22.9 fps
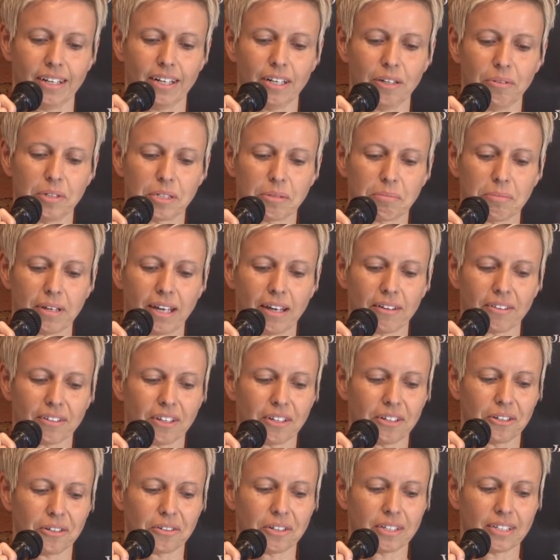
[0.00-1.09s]
Lynn's mouth
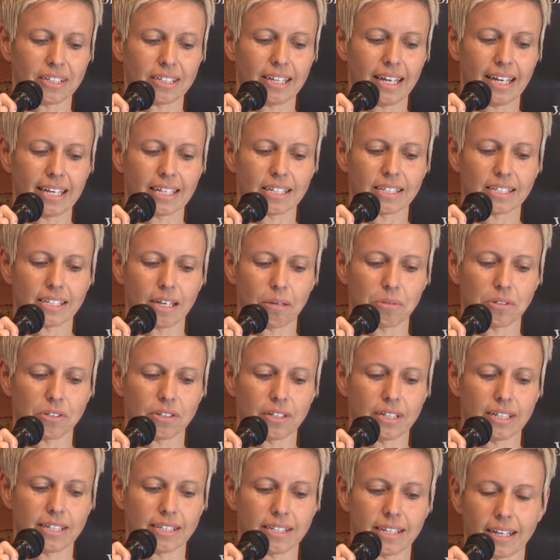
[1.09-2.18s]
curled into that
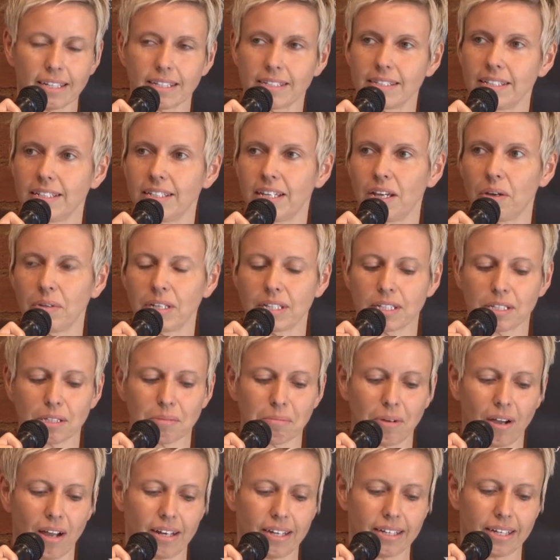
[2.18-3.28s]
exceptionally sexy, knowing
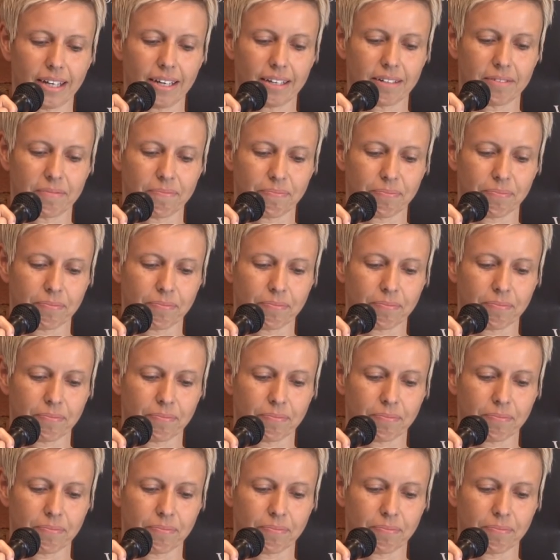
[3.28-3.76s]
smile again.